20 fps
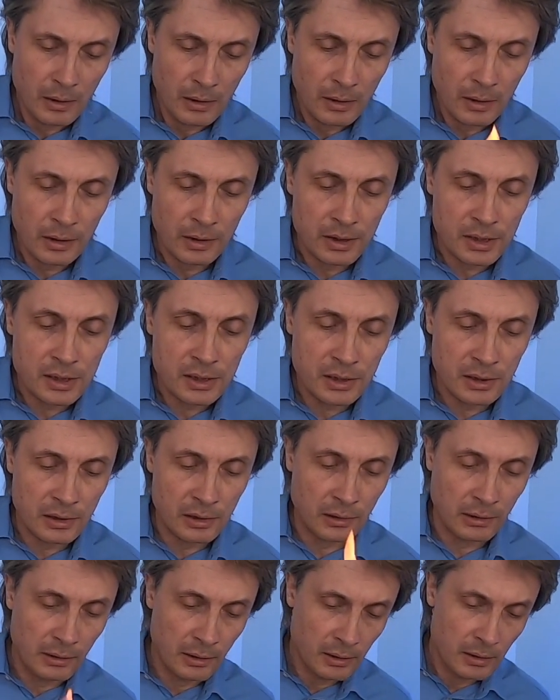It's
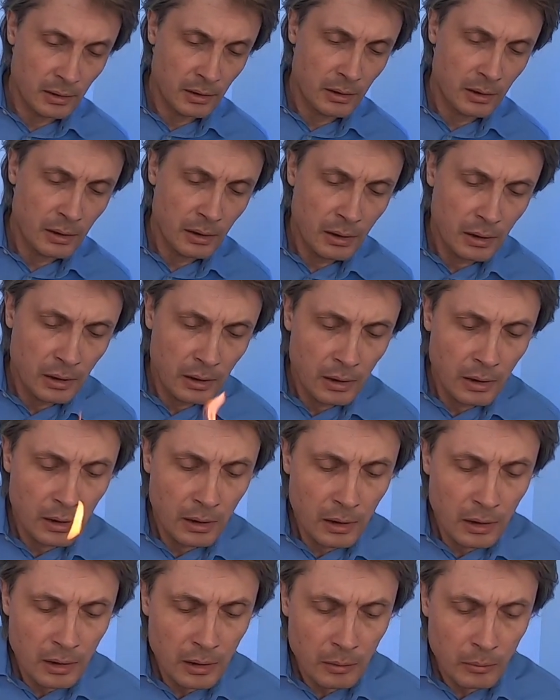still
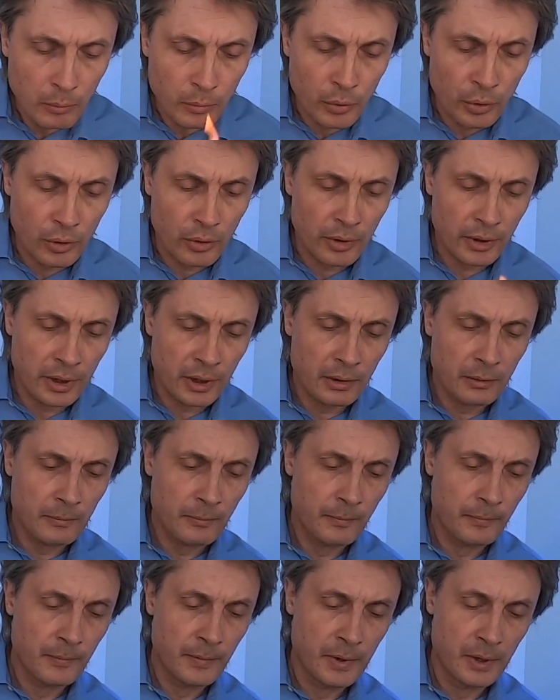burning,
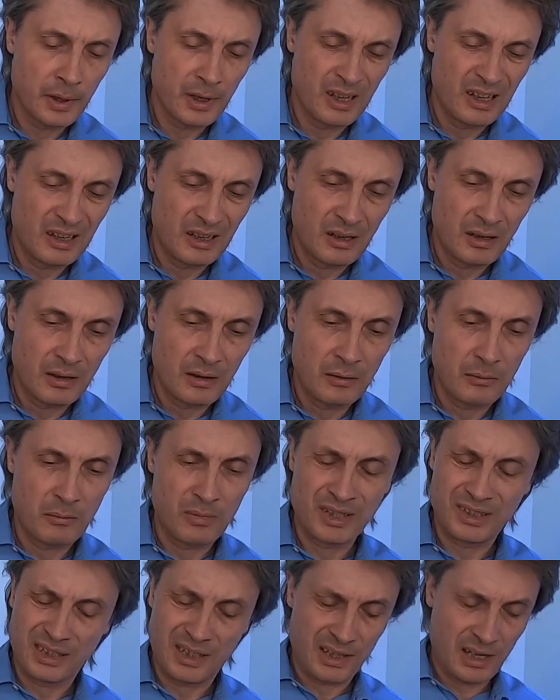
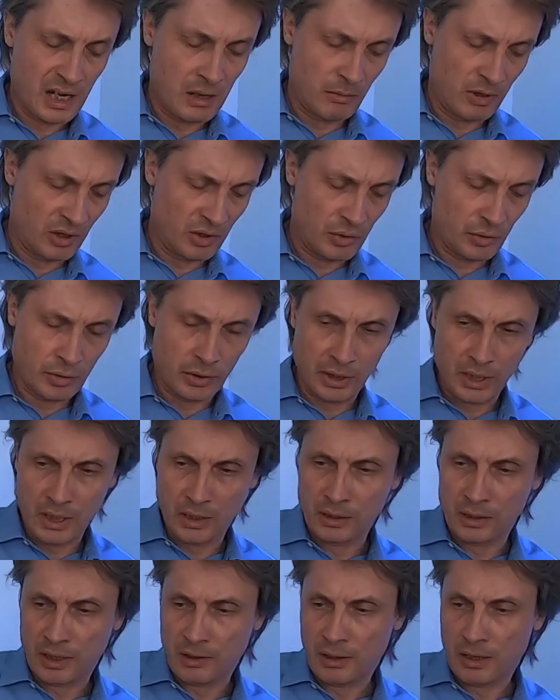but it's coming to an end,
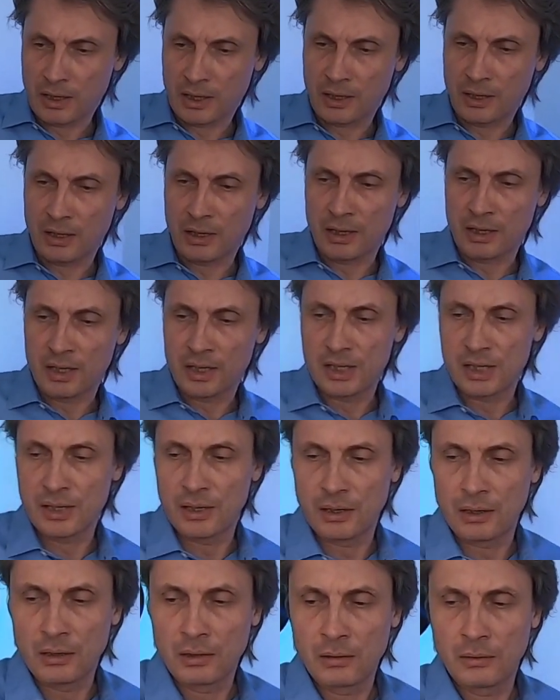I
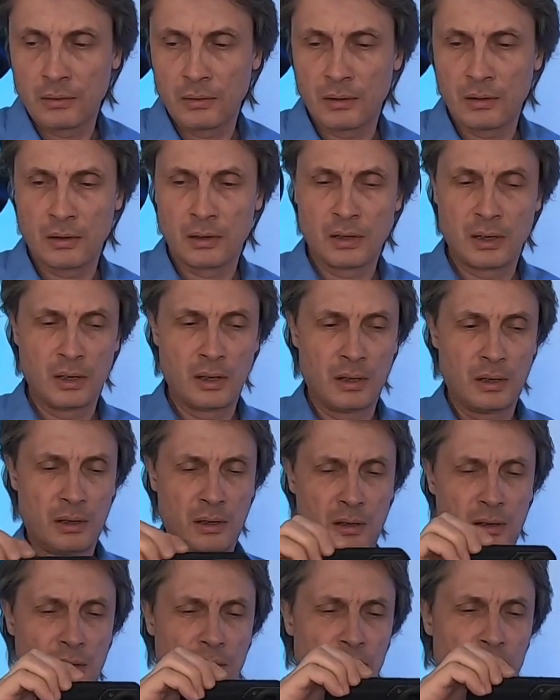think.
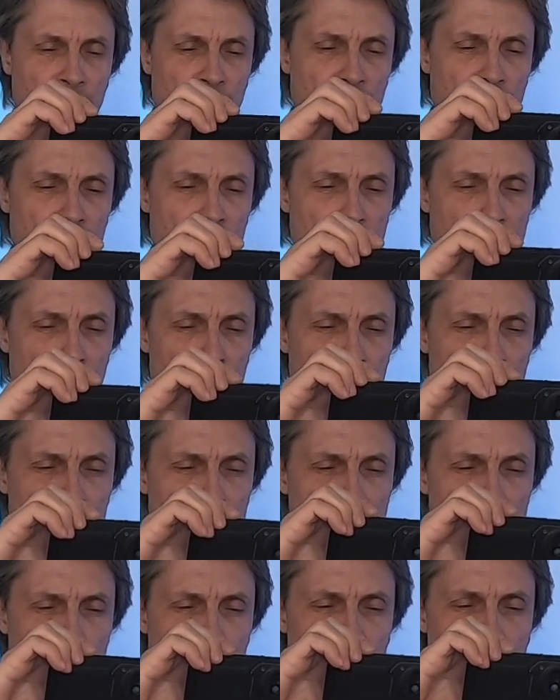And right now the
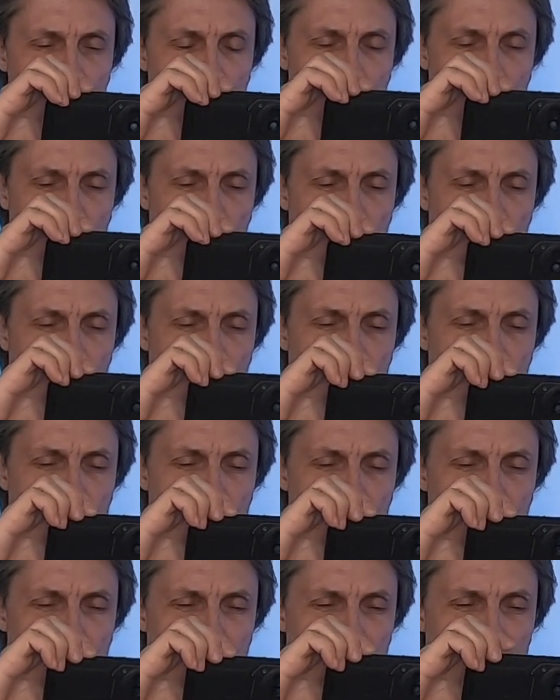temperature
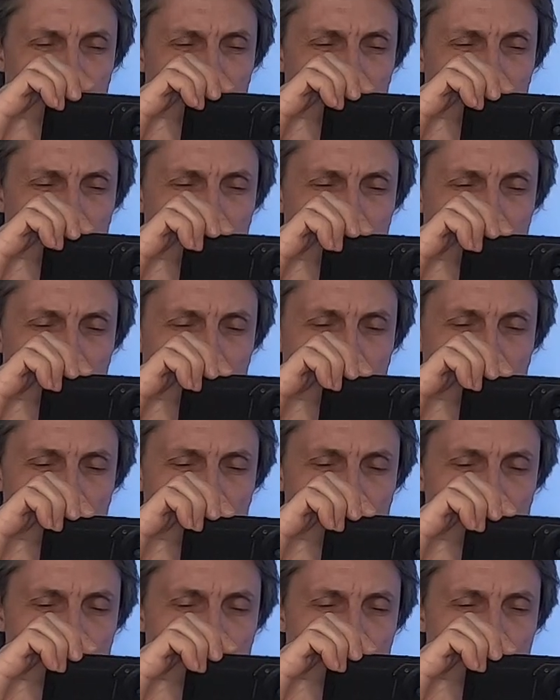
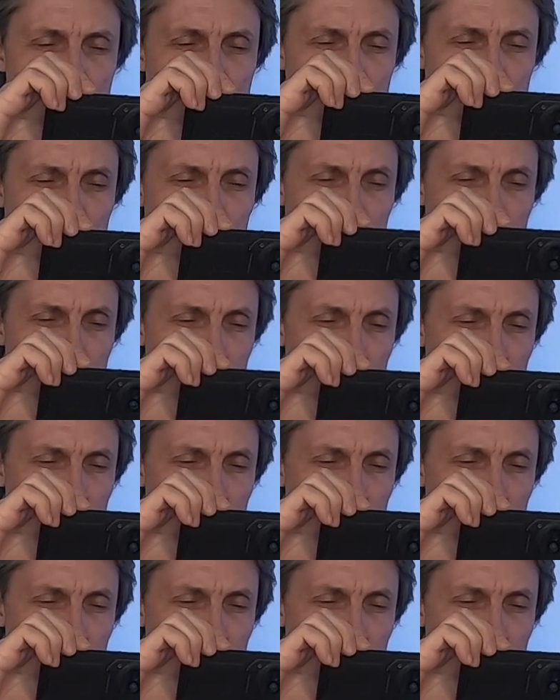is actually